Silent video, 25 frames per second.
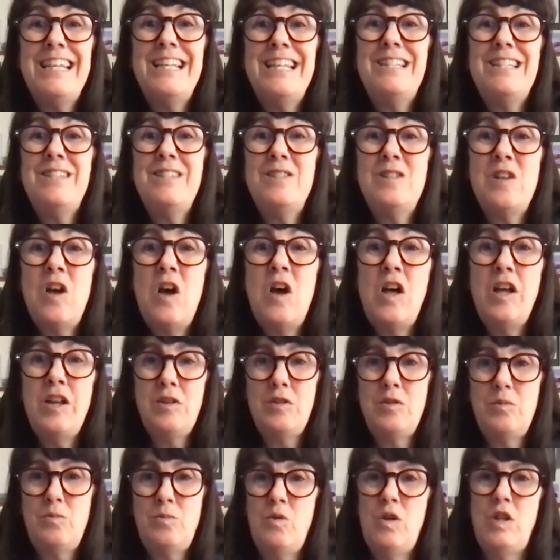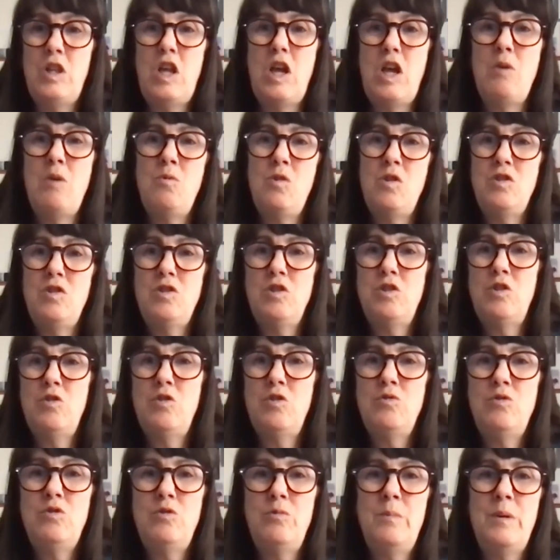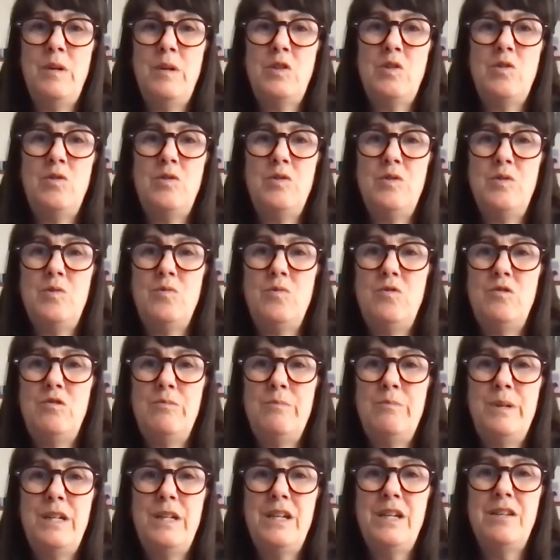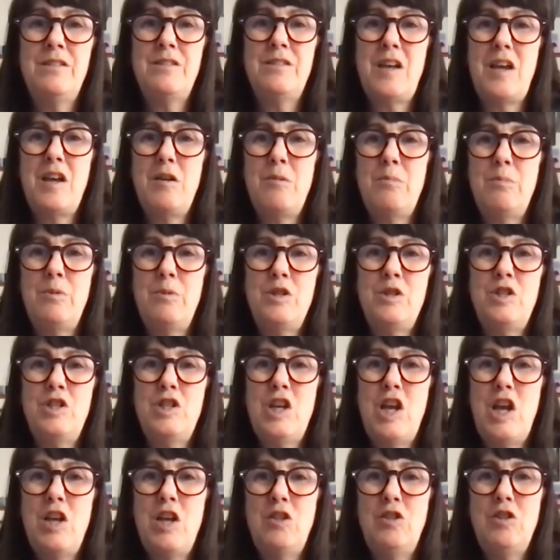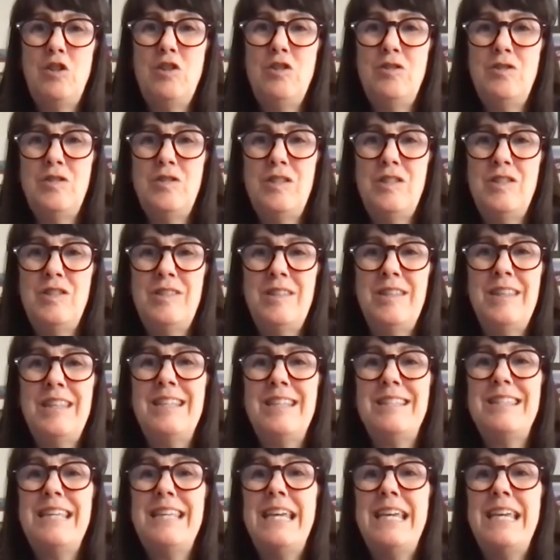It's not, well, I want to go to medical school because I appreciate this, this, and this.